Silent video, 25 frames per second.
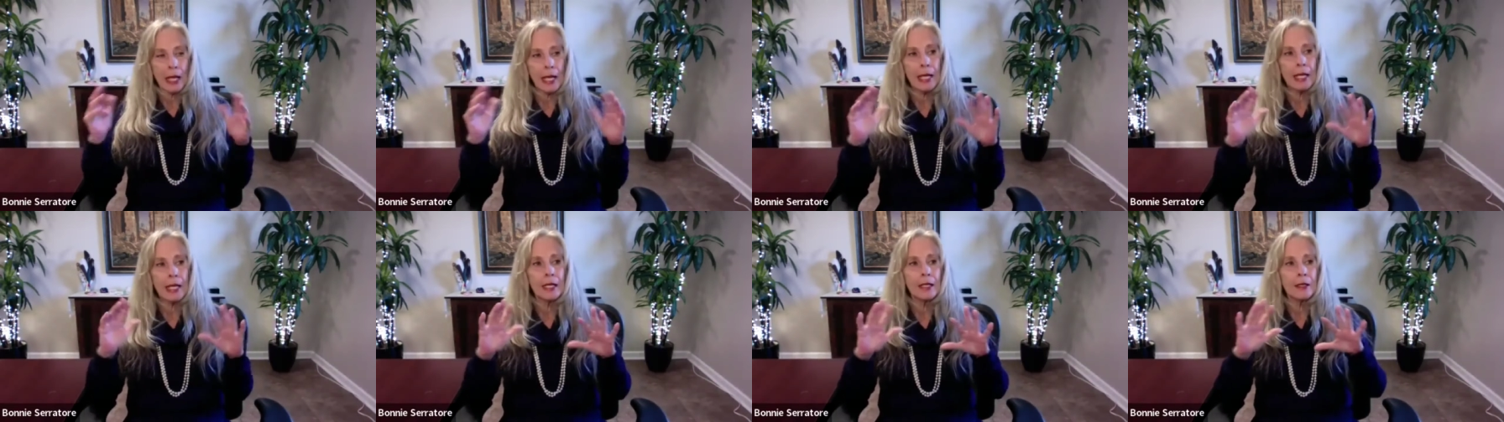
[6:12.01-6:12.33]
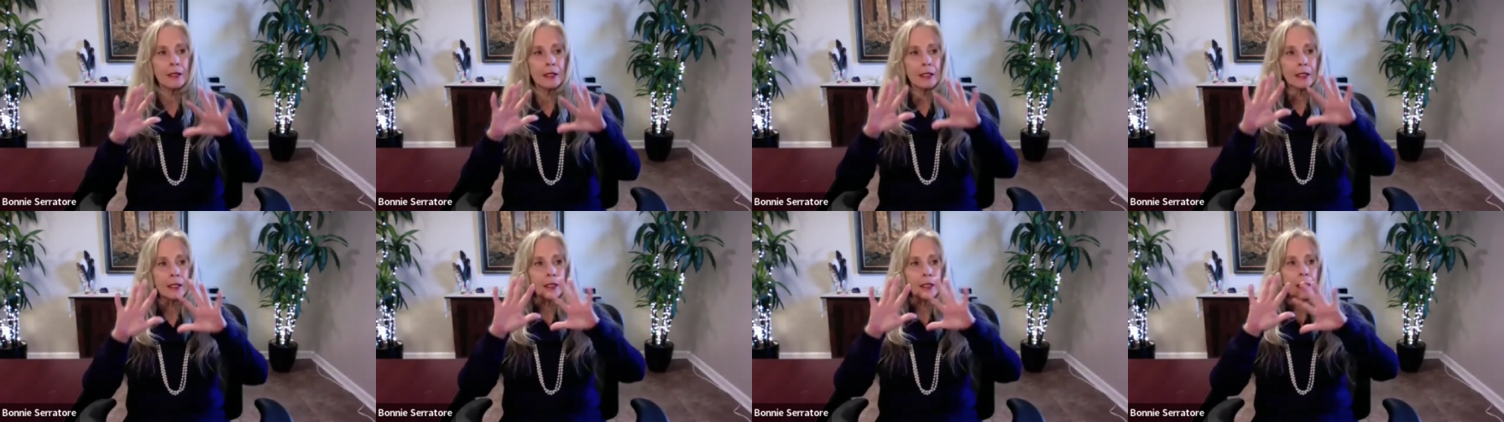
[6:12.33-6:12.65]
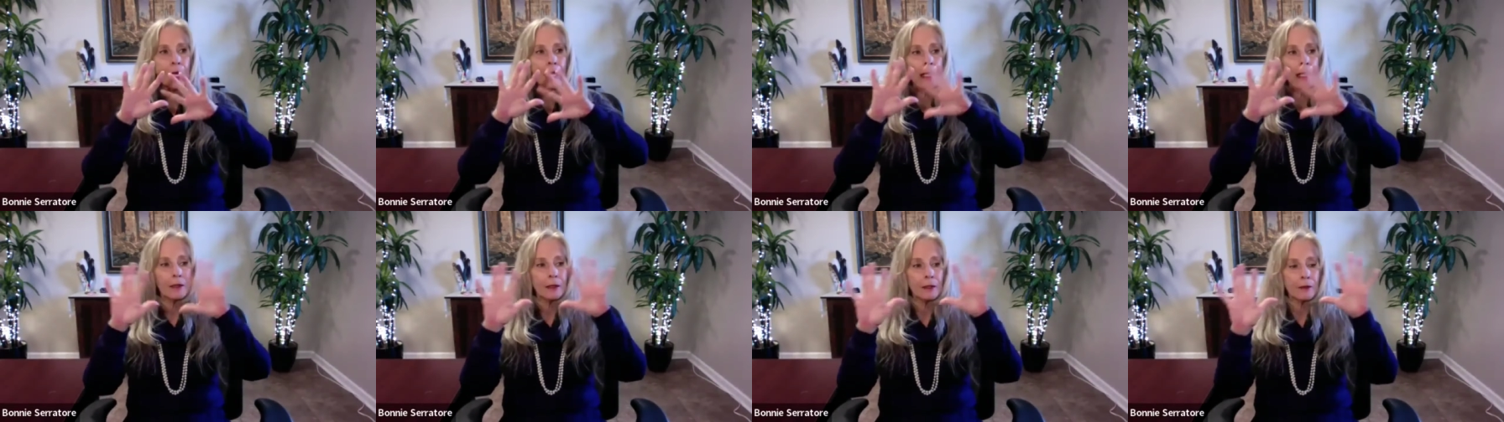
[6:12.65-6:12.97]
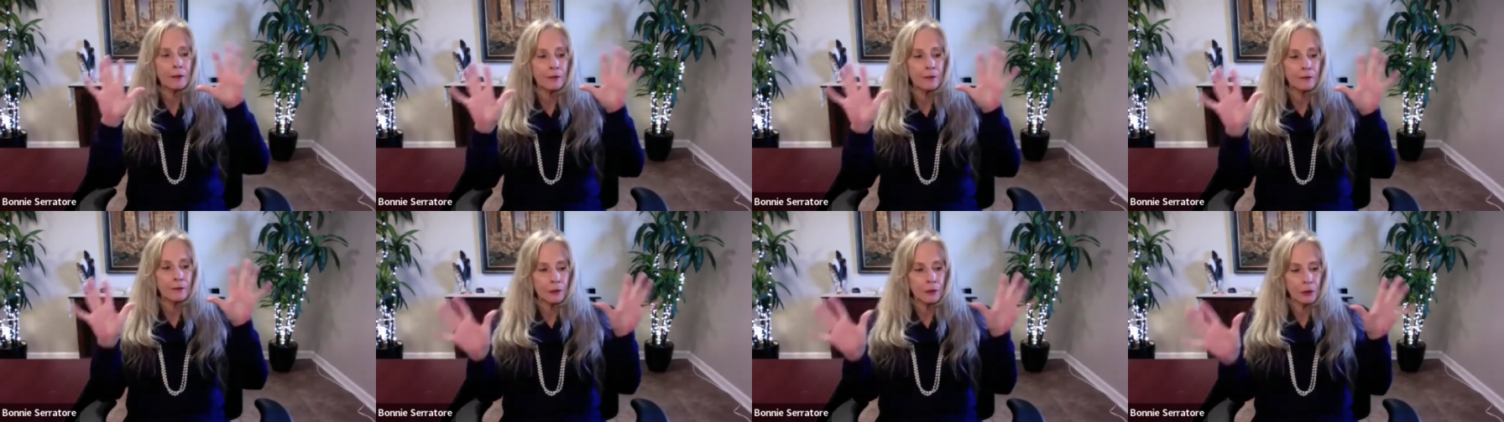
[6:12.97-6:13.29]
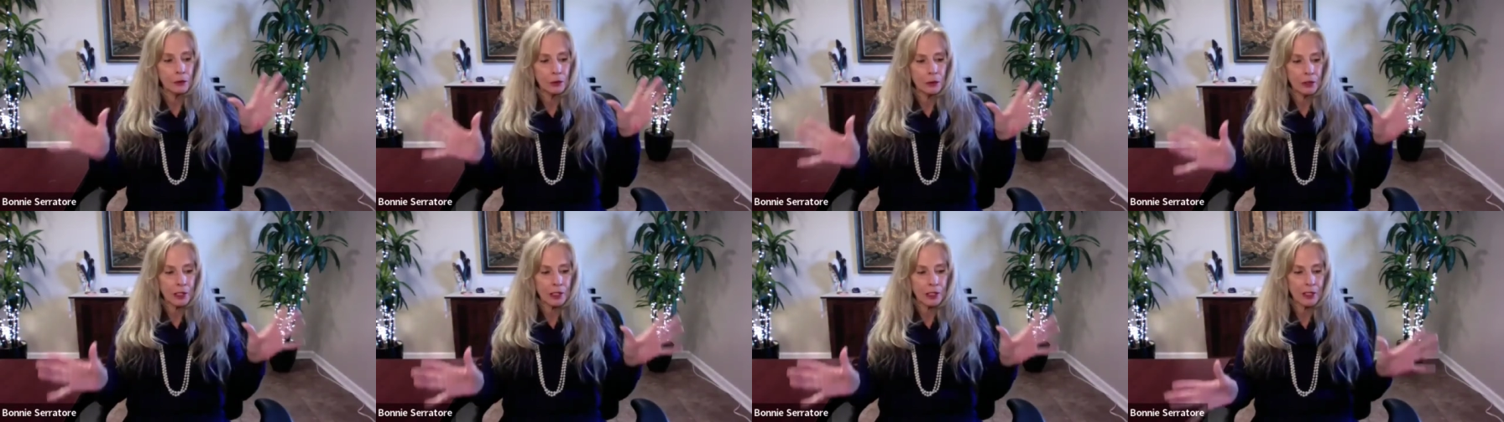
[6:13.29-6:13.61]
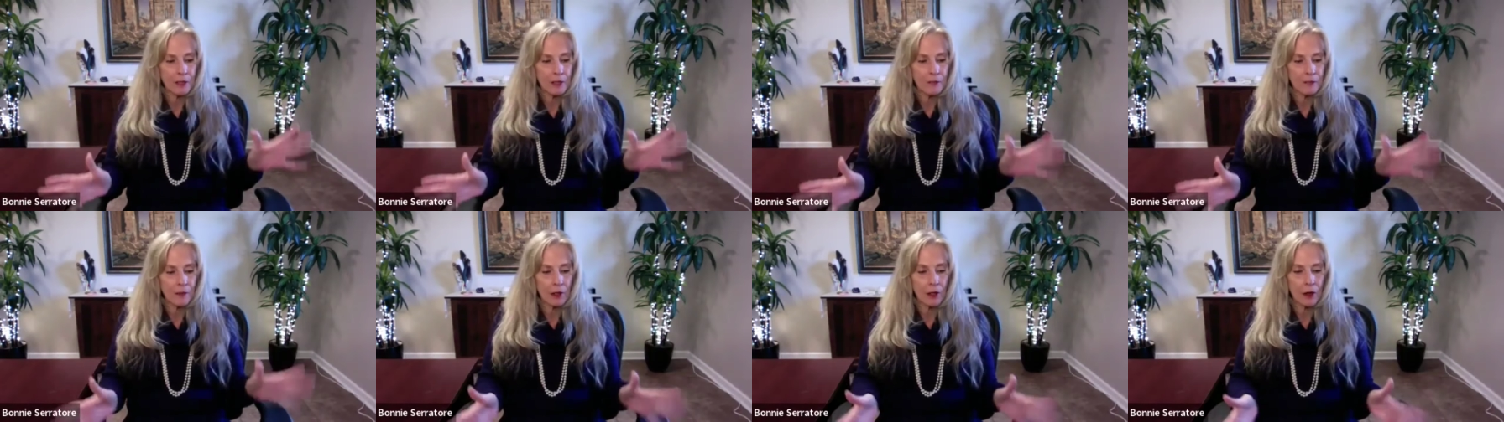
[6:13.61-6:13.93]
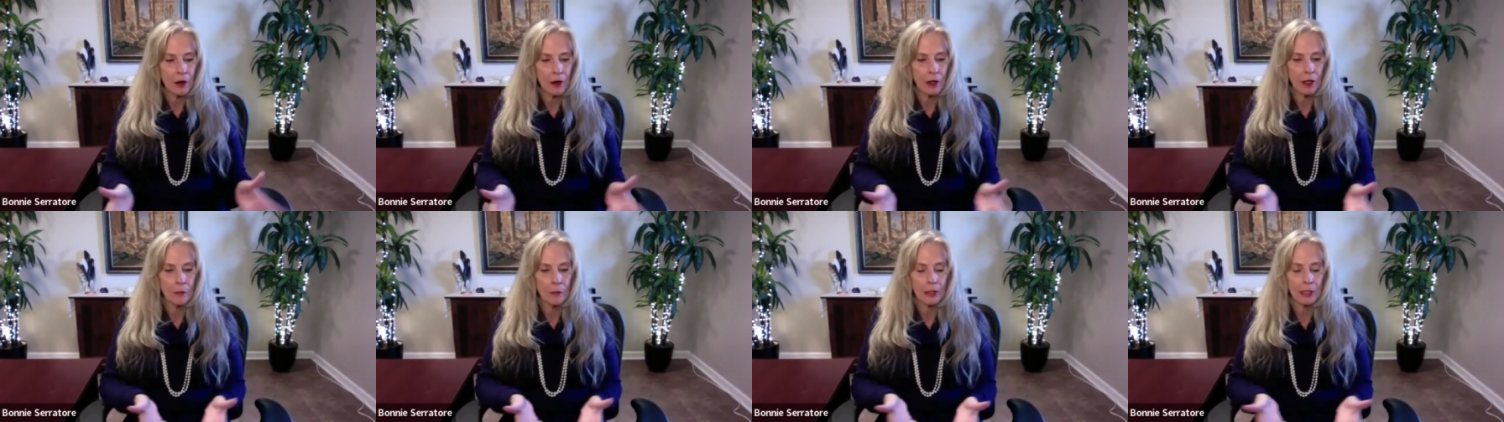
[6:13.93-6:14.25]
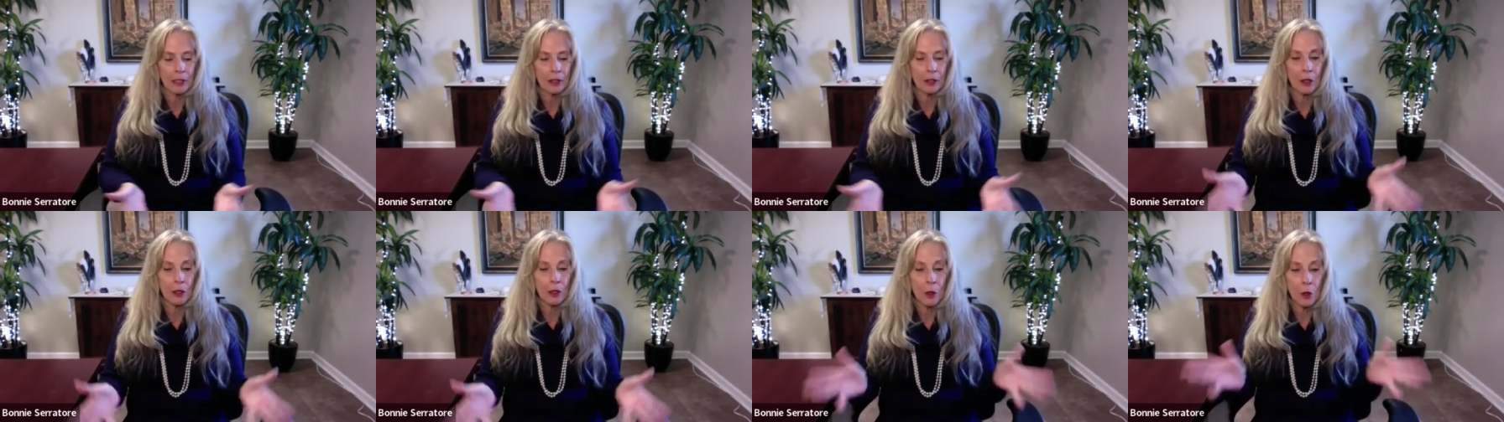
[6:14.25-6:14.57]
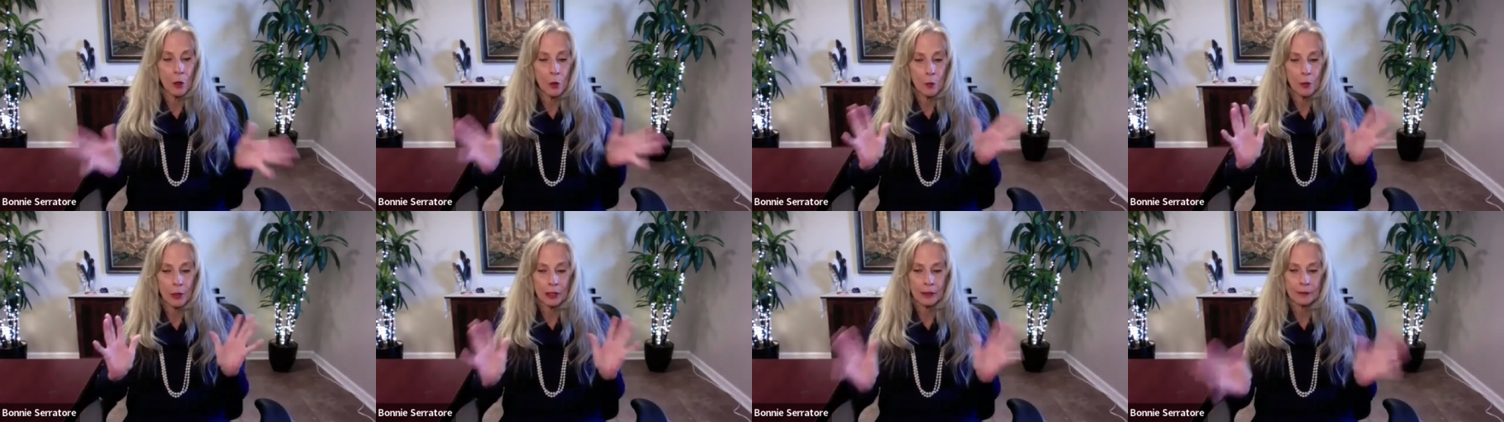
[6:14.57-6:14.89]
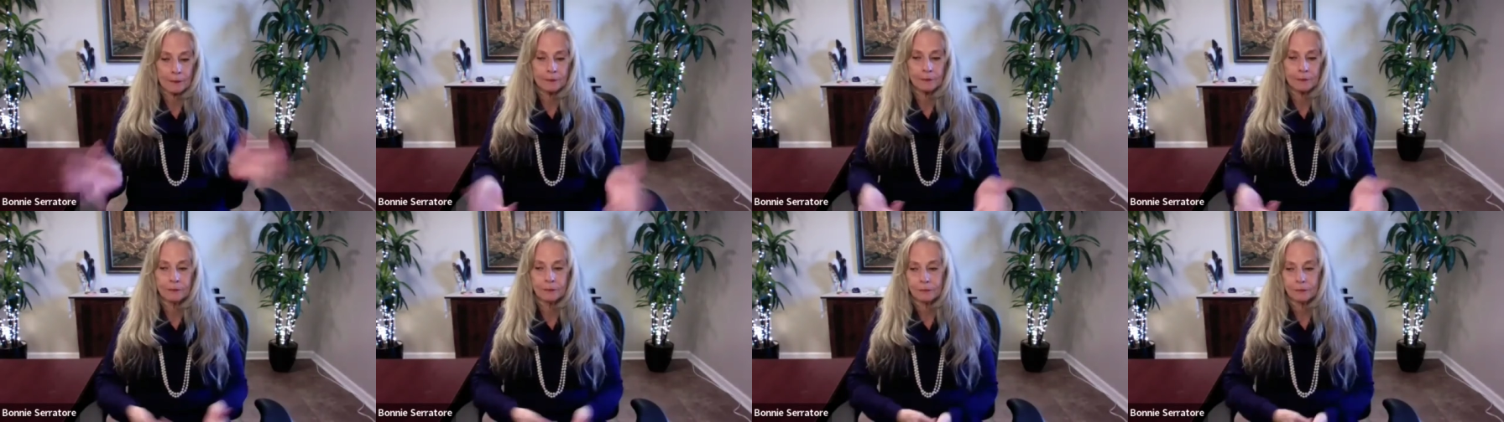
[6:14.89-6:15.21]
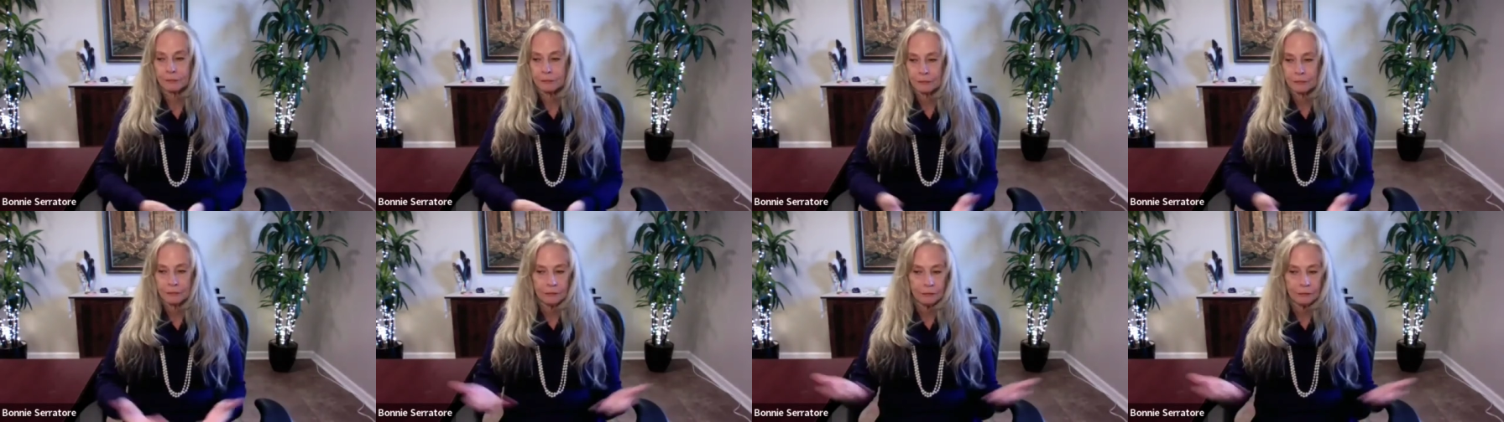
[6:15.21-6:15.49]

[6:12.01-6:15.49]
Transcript: And the fullness of our heart being open